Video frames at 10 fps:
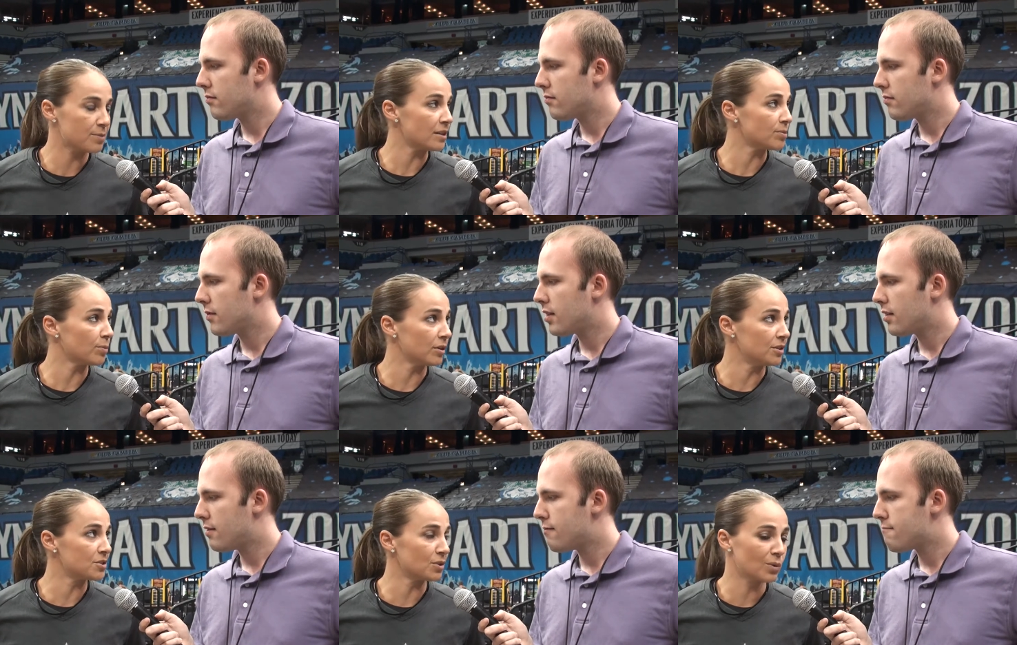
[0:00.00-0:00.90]
Speaker 1: basketball players
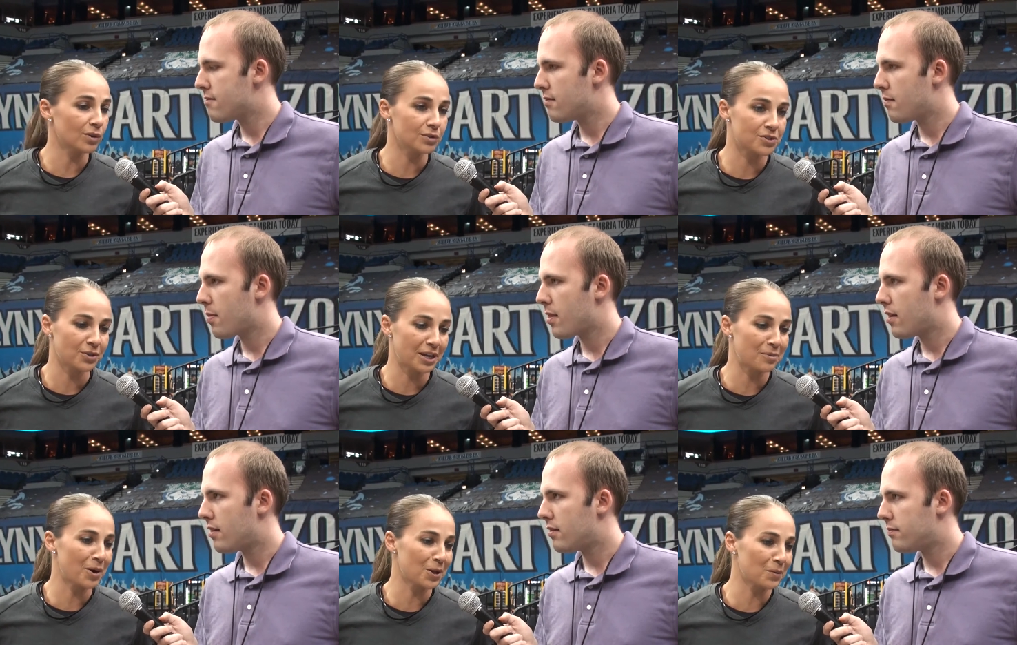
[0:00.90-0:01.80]
in the world. So to get them
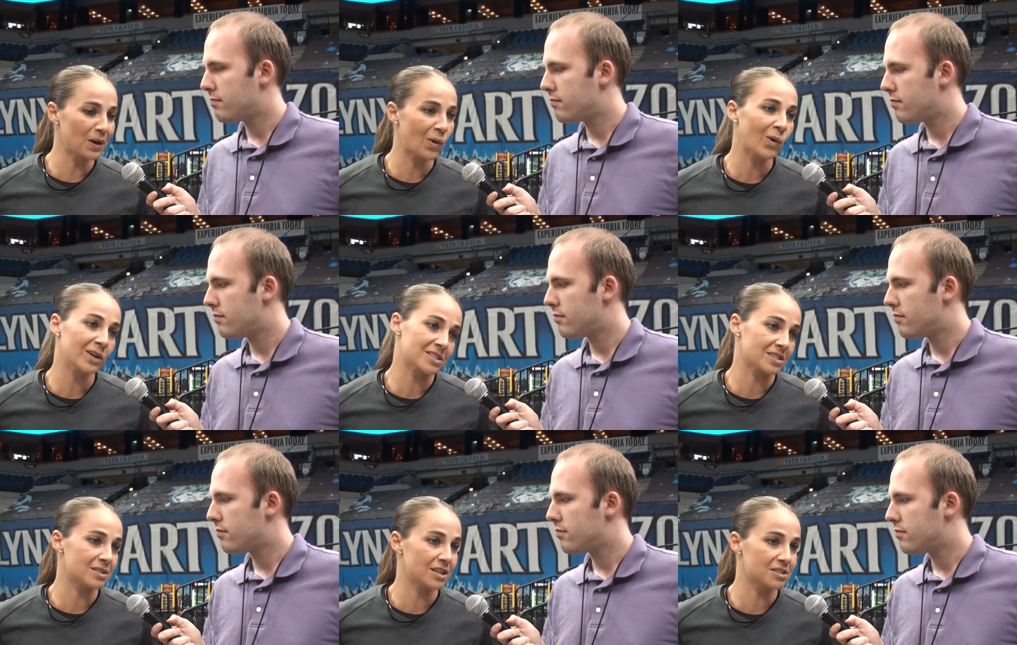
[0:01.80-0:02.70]
all on one court, it's a
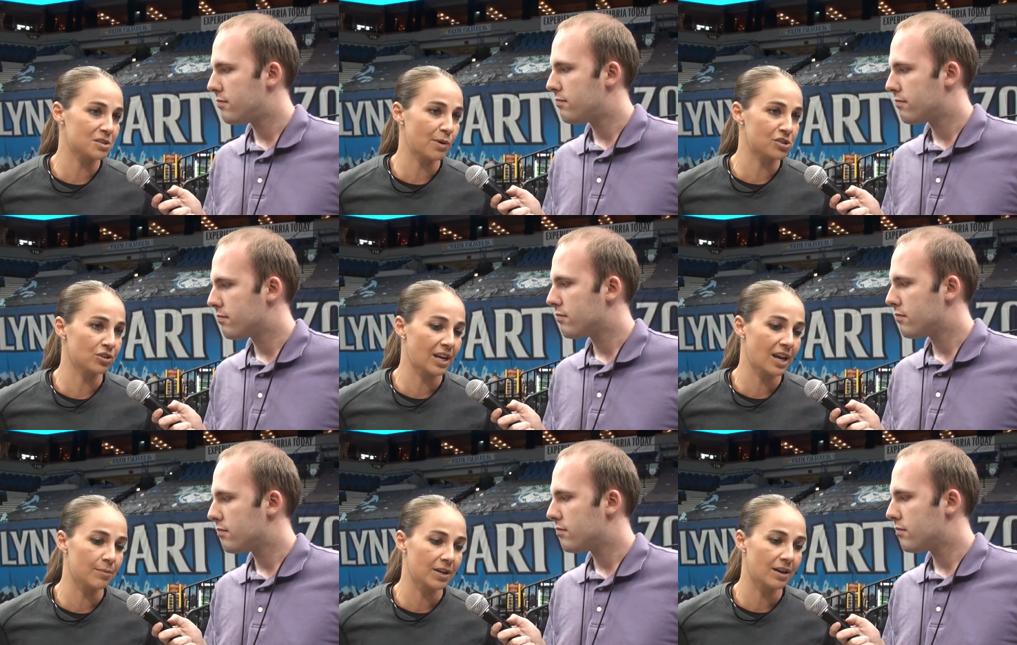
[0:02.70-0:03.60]
it's a special
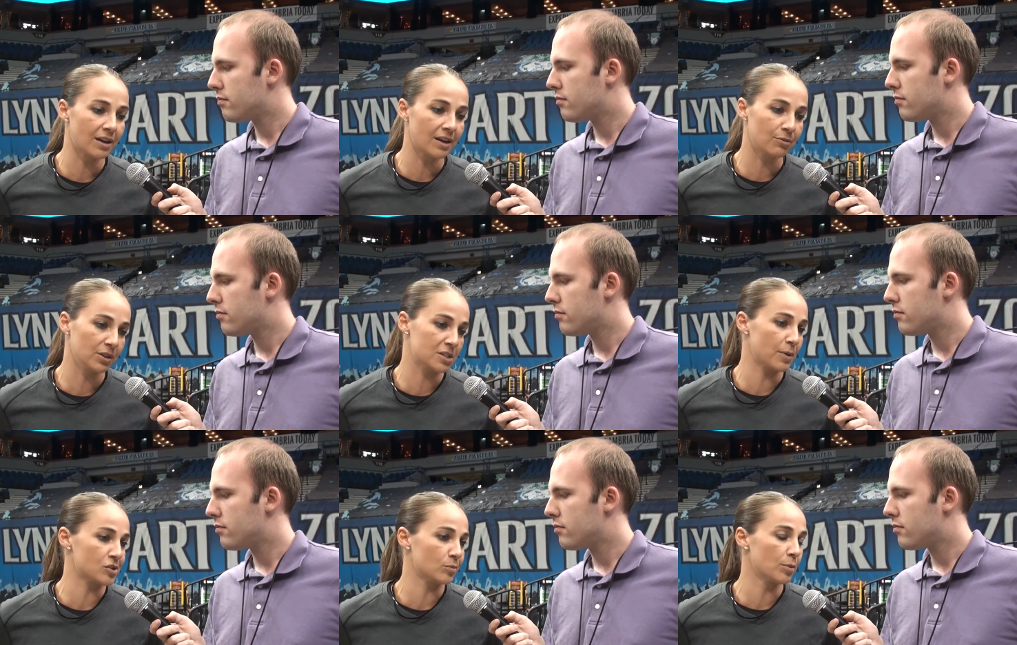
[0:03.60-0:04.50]
game and a really
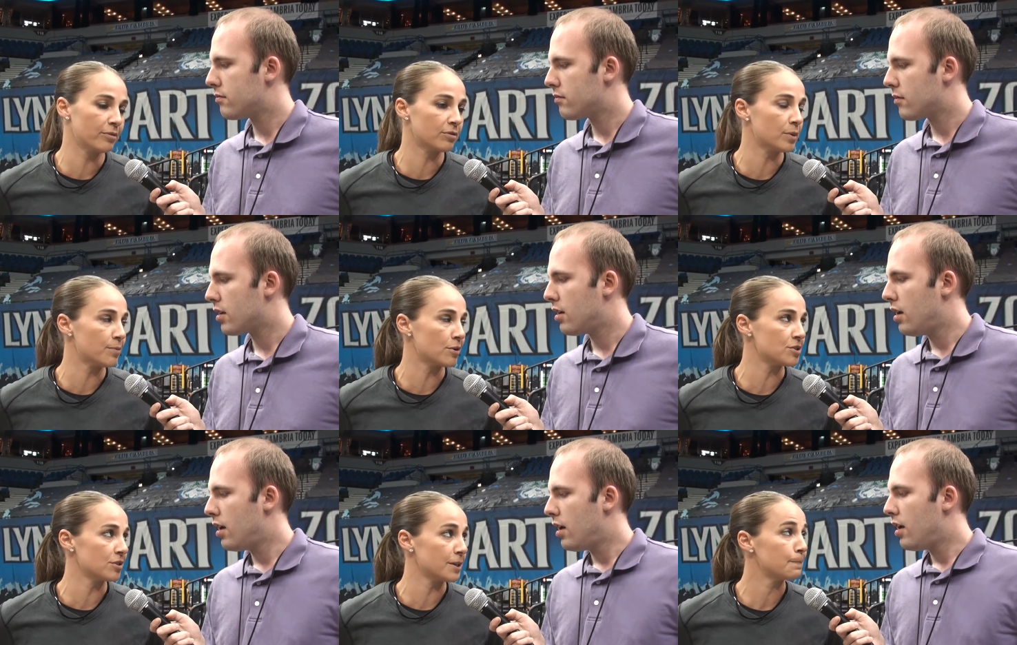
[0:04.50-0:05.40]
special moment for me
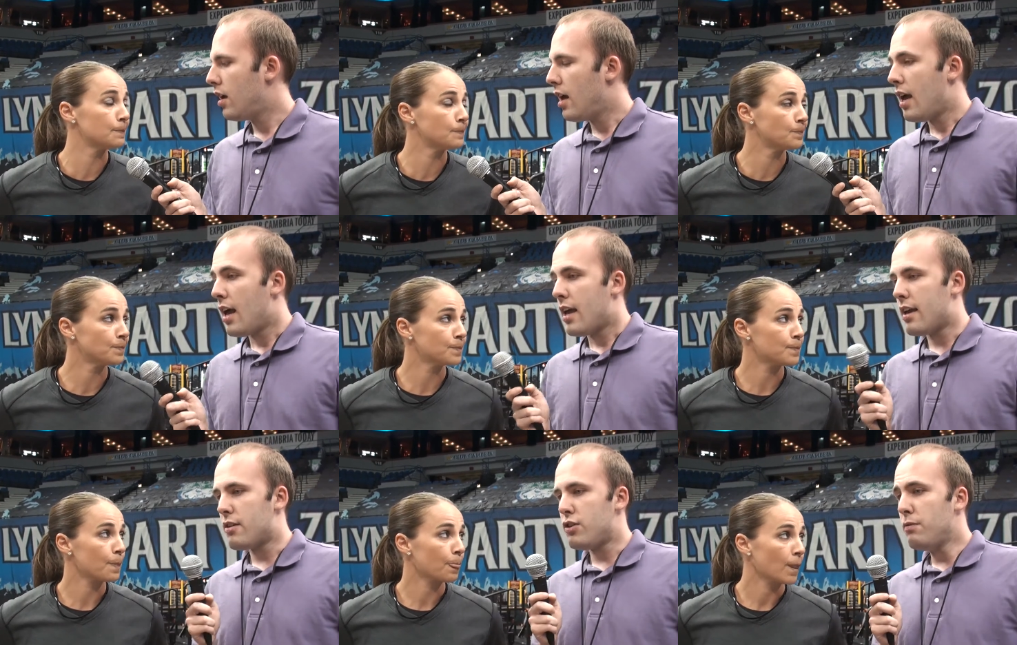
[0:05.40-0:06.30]
personally.
Speaker 2: Now
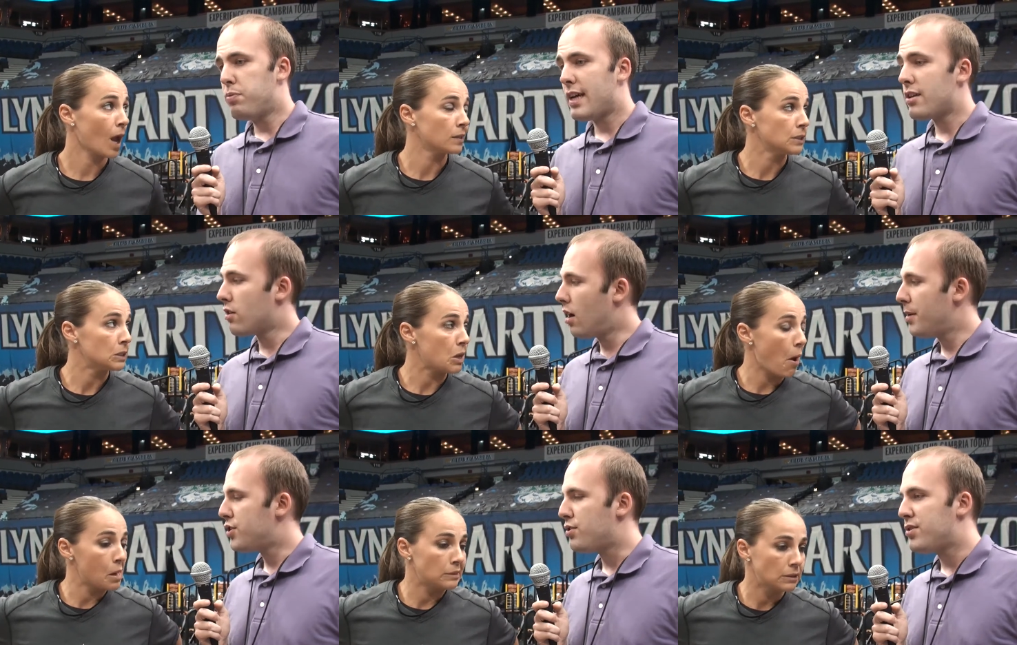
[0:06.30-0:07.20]
you've played in all but
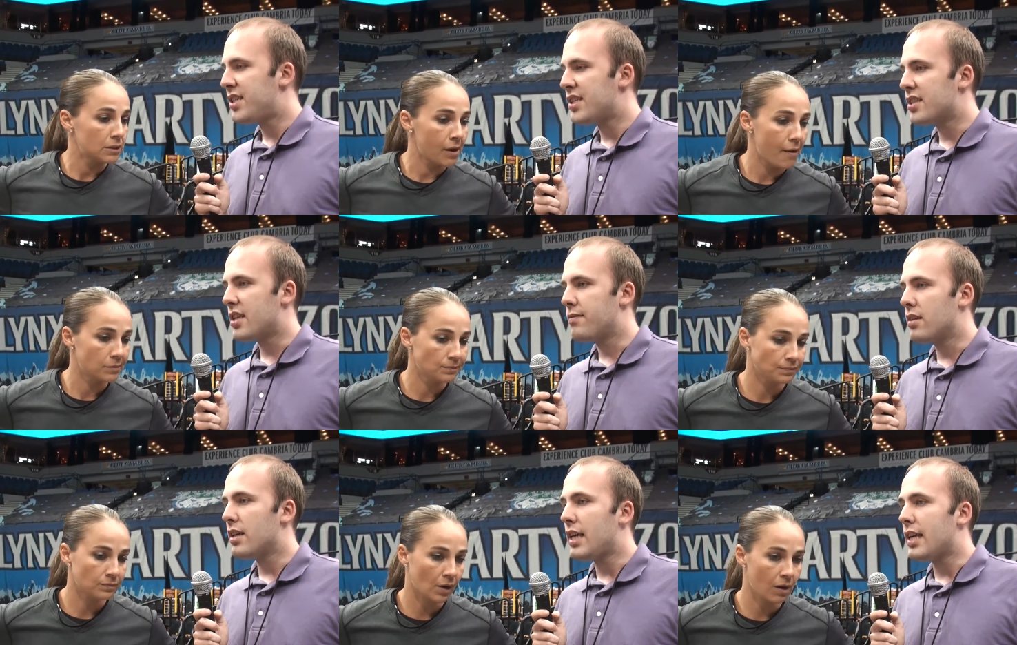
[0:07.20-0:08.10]
two seasons of the
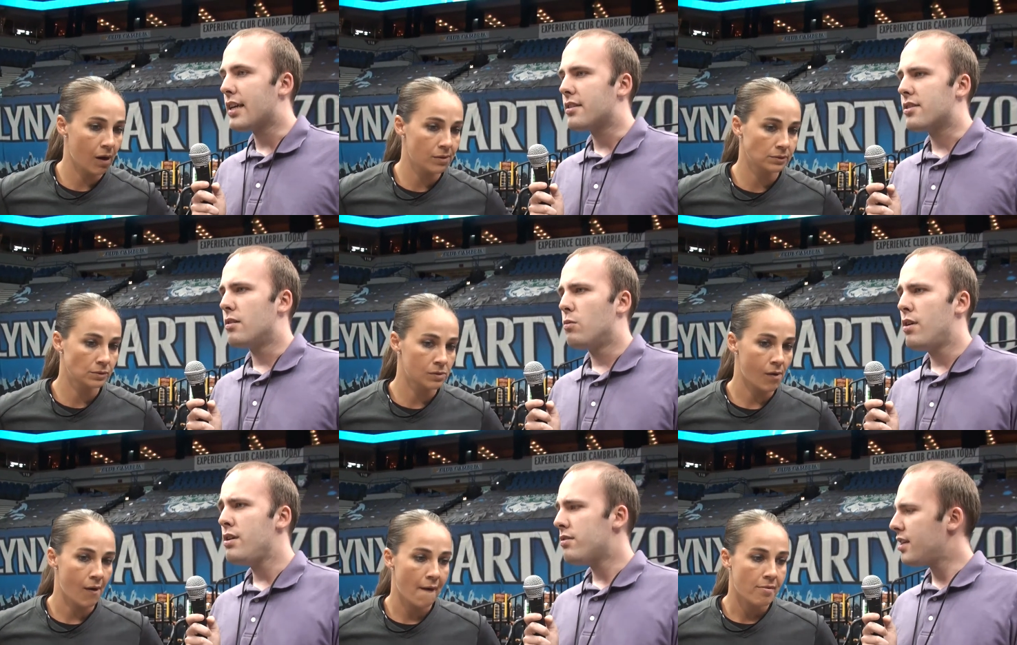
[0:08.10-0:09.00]
league, and so what do
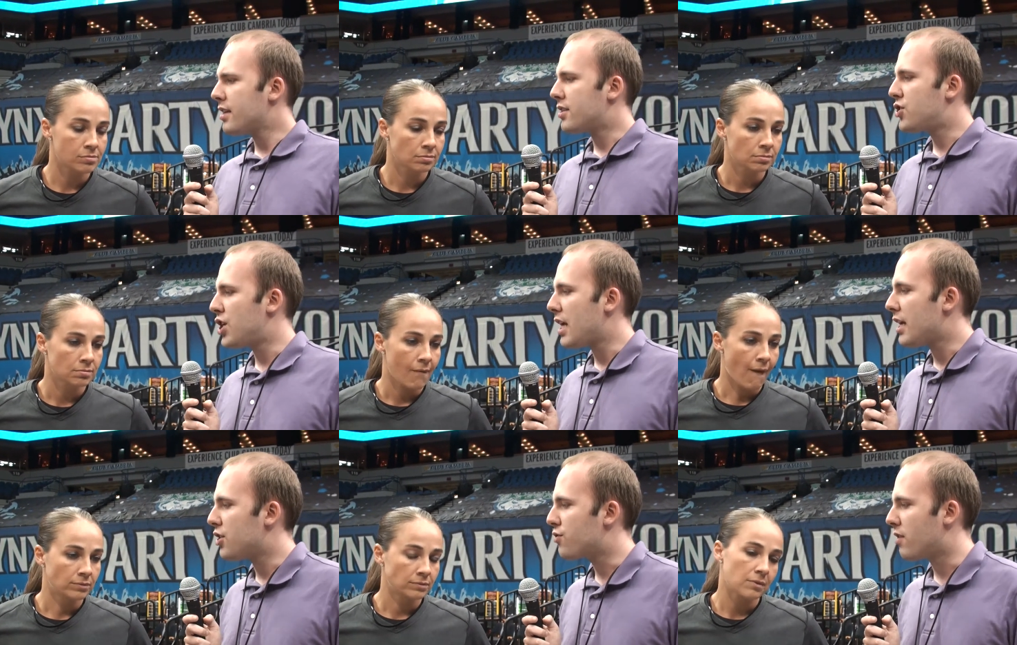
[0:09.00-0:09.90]
you think has
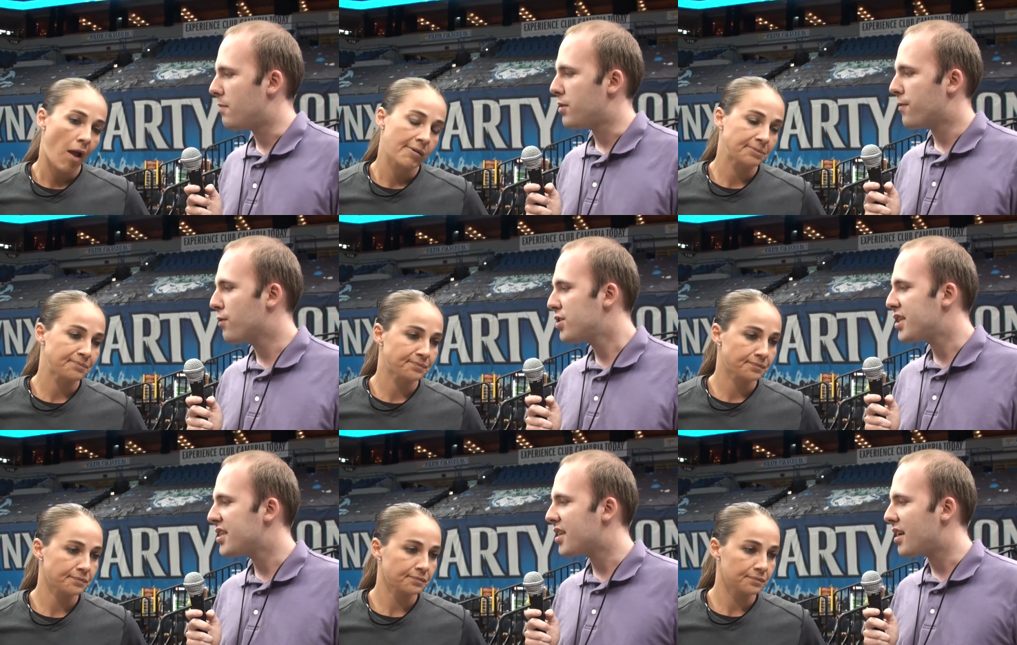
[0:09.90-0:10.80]
changed from your first
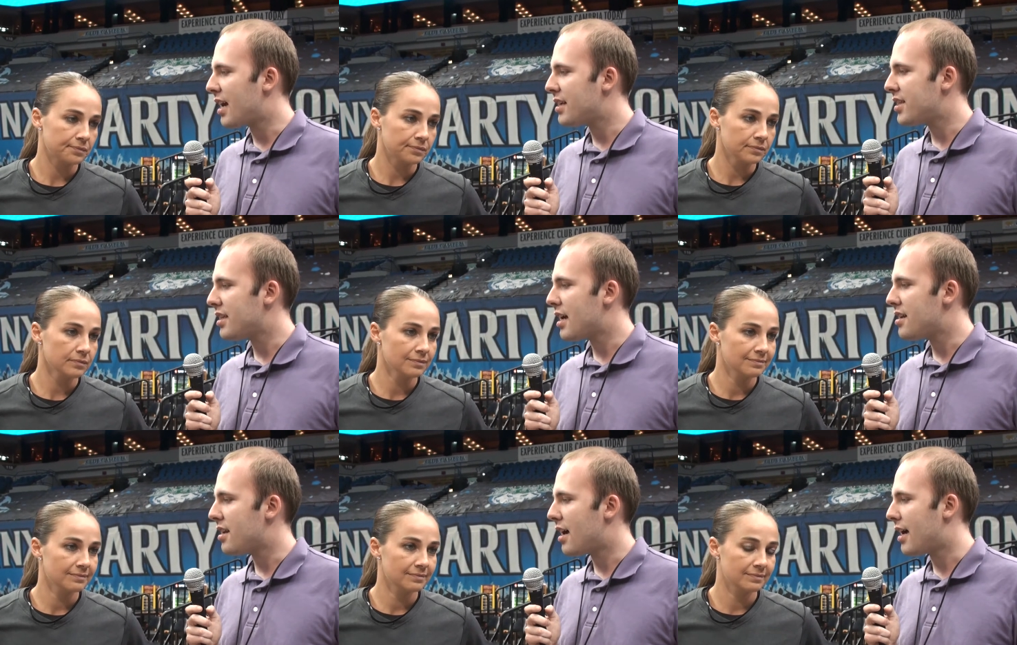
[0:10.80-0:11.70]
season in
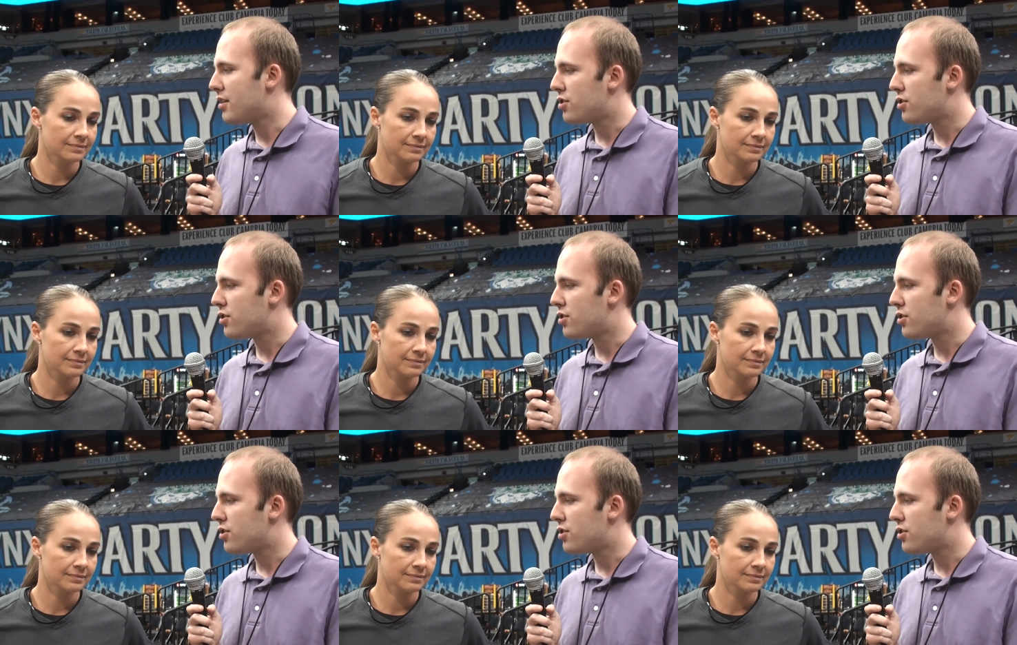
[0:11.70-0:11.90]
1999